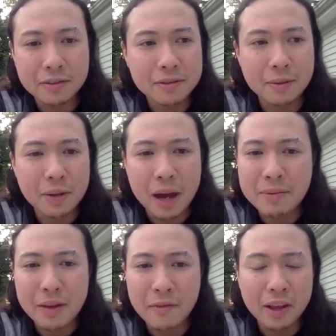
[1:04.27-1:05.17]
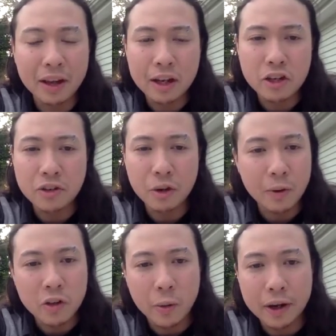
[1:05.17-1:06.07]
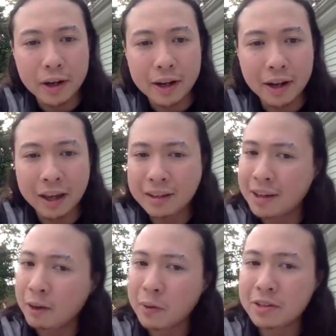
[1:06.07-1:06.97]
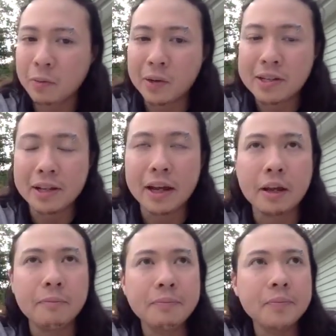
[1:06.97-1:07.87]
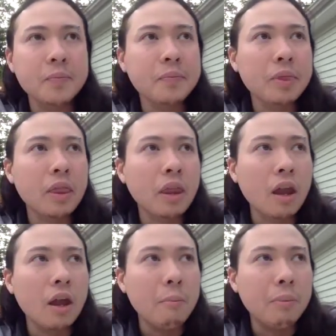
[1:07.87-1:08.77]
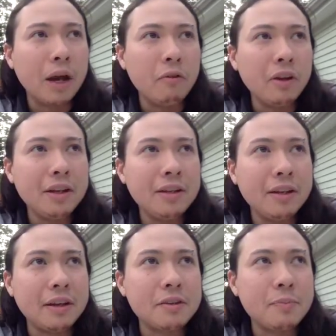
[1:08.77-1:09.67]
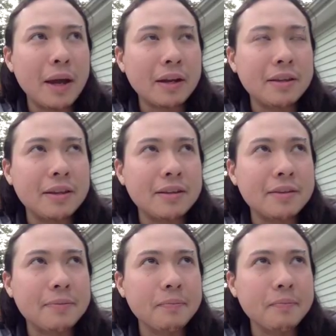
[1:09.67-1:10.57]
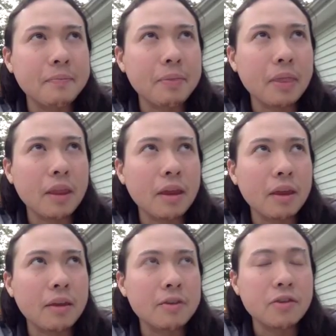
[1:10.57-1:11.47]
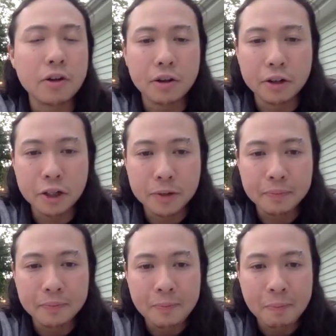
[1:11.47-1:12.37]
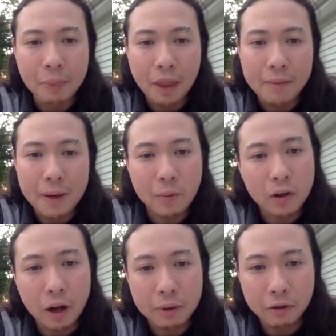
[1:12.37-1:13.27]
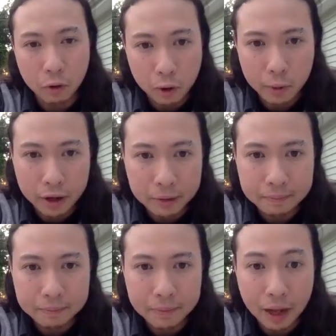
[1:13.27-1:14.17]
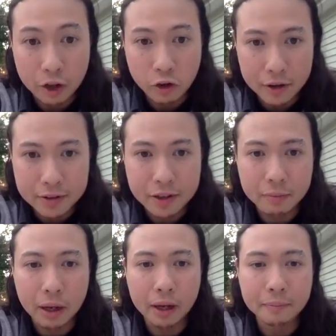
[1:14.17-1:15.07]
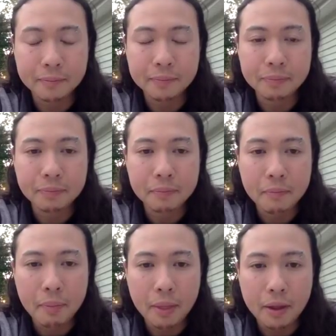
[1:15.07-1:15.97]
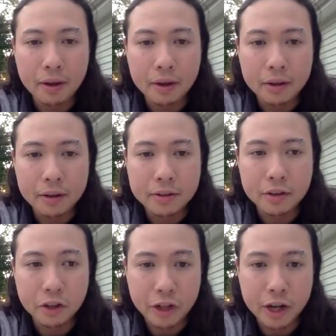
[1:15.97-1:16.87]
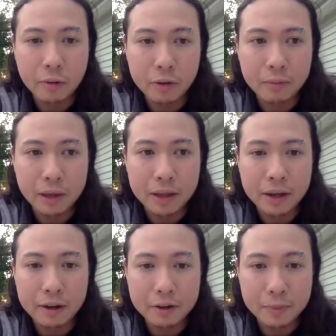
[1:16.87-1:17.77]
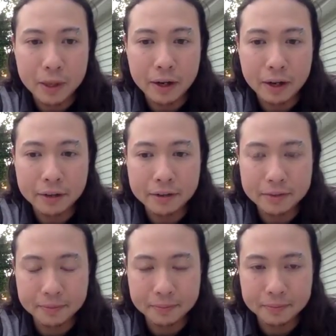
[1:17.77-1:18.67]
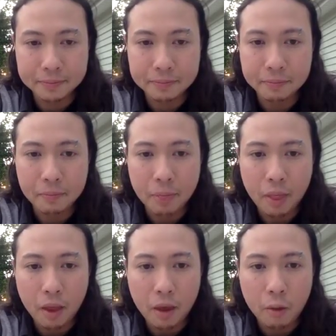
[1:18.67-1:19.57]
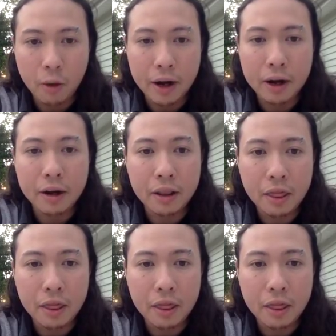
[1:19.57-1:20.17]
sometimes. I feel like I just know what's going on. I can tell what someone is like. But I really didn't expect this surge in people coming forward and trusting me to share with me their experience, where